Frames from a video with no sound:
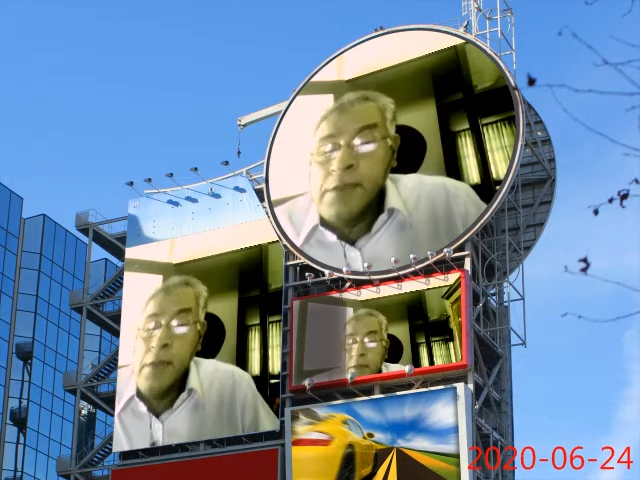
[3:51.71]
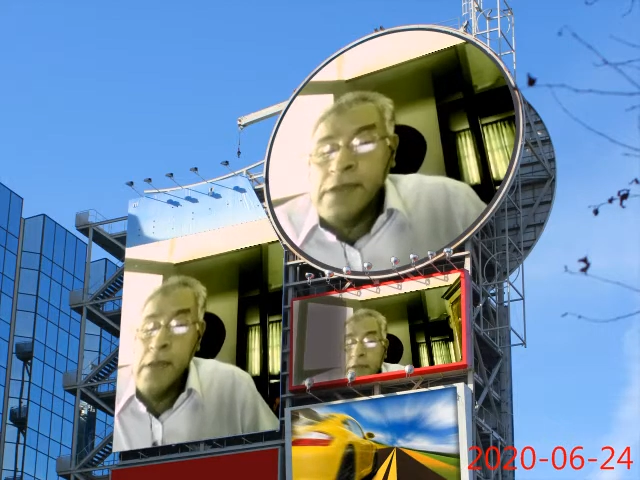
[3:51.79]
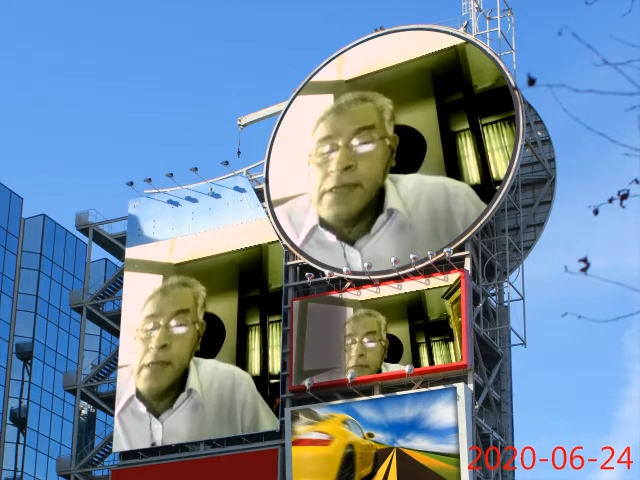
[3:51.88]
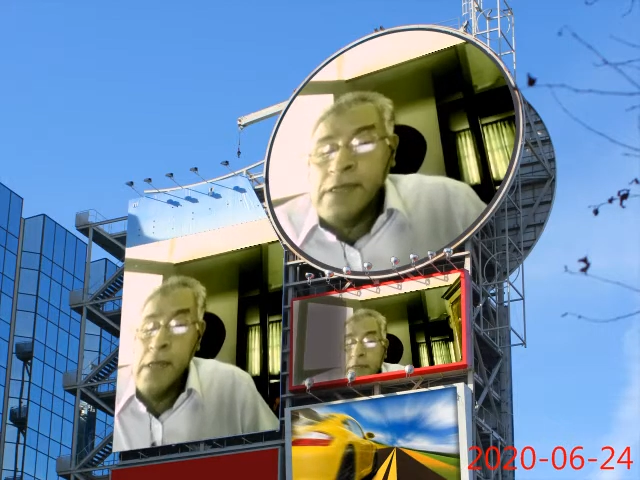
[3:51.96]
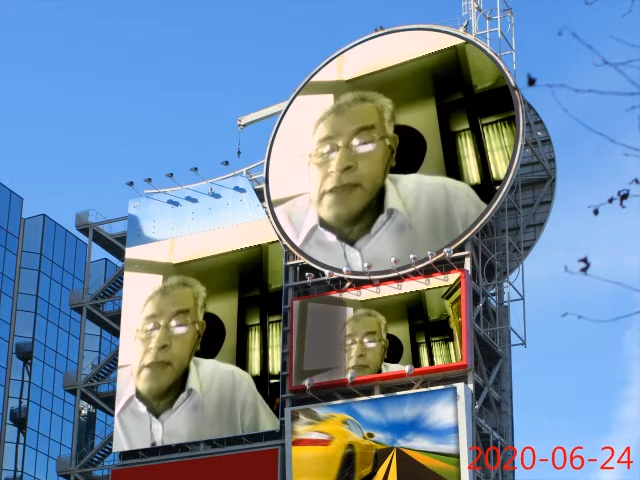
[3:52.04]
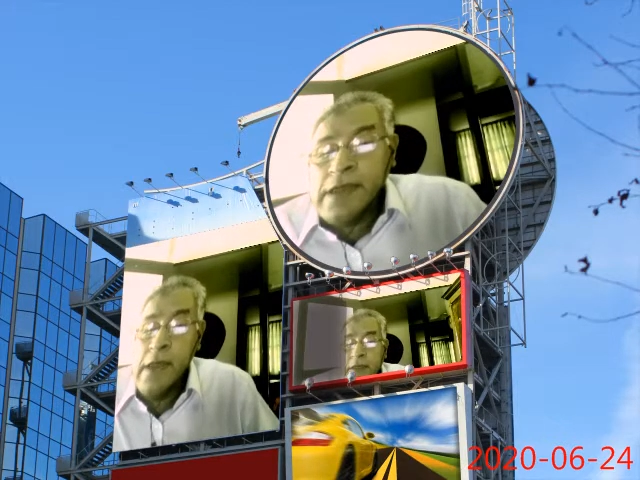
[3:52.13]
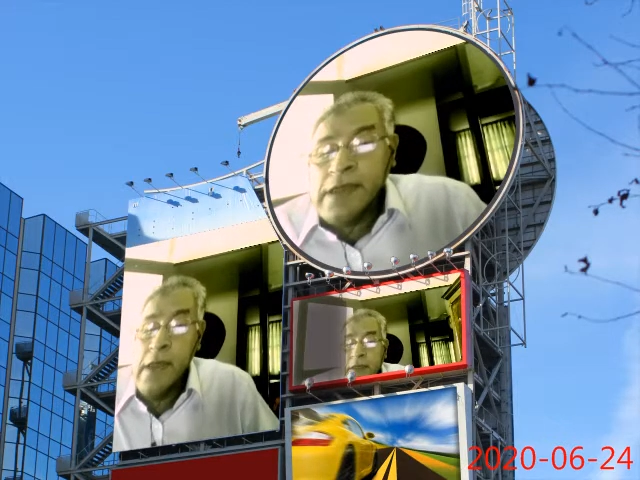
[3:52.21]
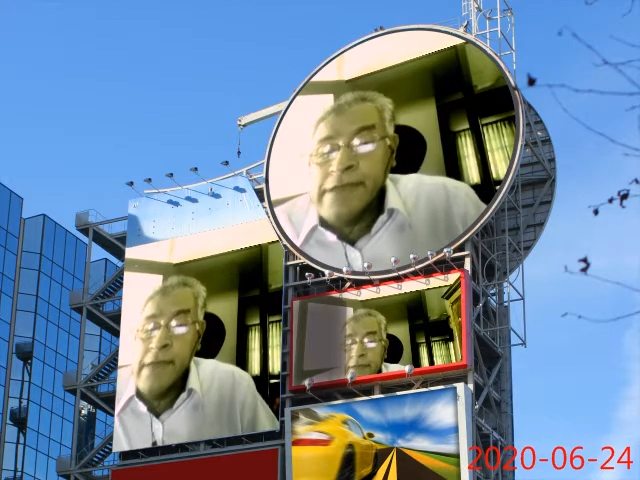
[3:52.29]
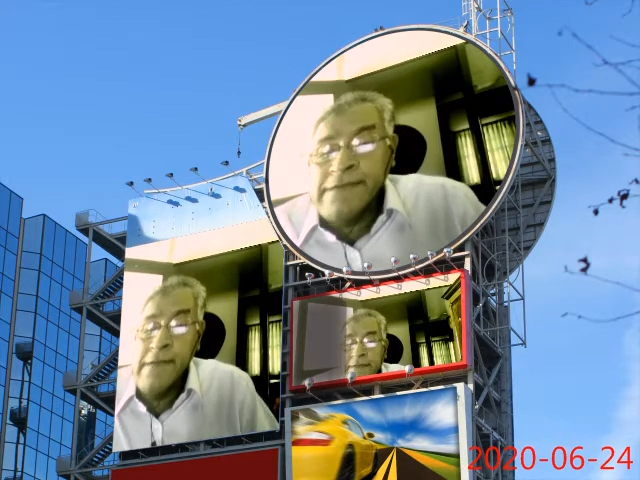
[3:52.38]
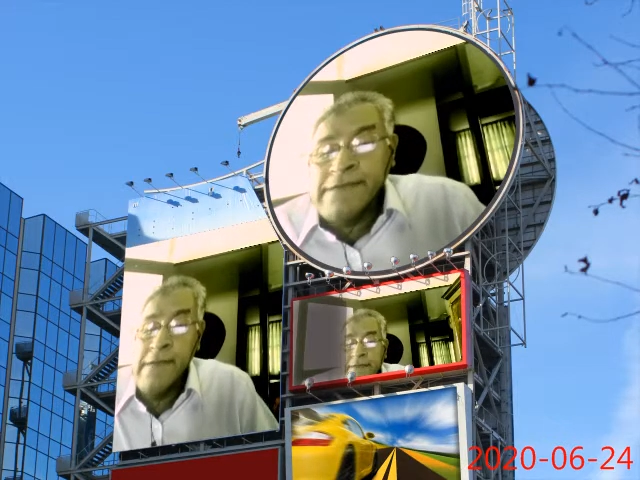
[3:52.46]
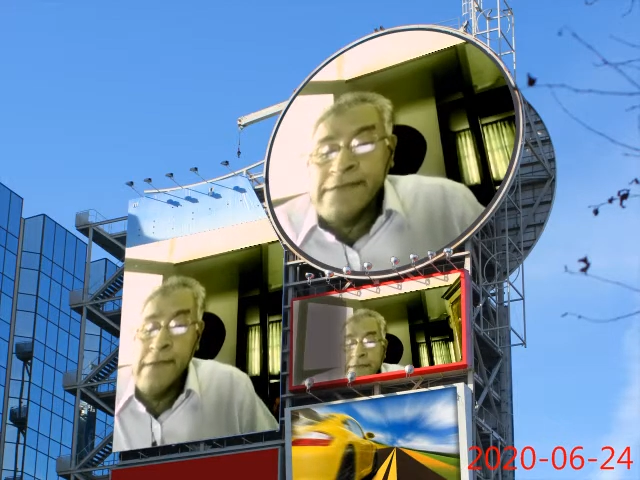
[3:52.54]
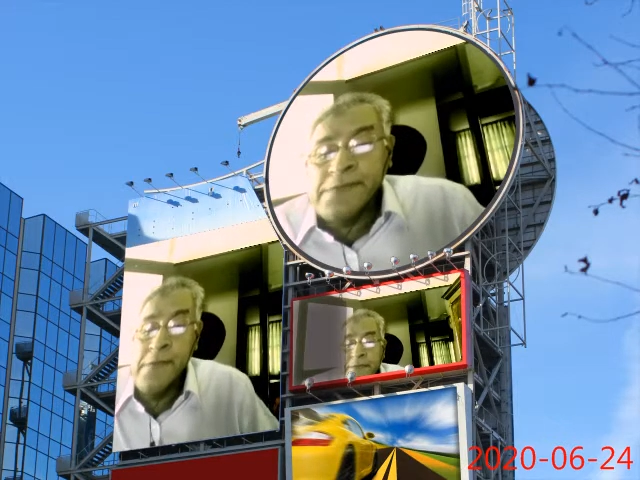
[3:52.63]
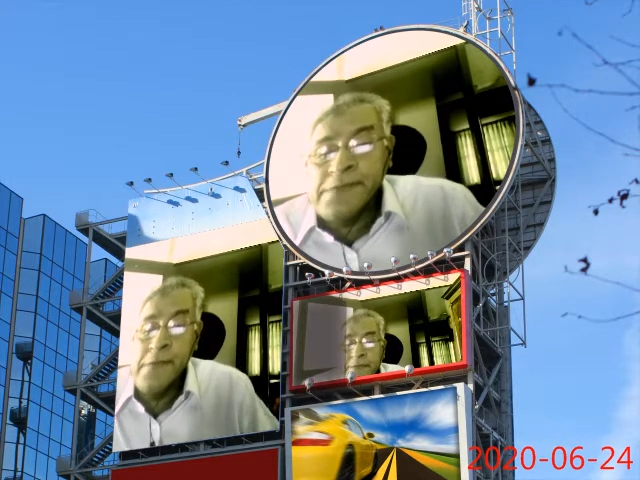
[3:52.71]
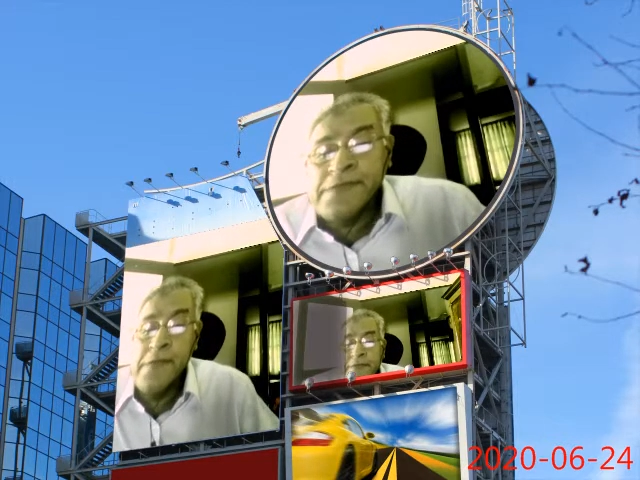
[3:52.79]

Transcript: relationships.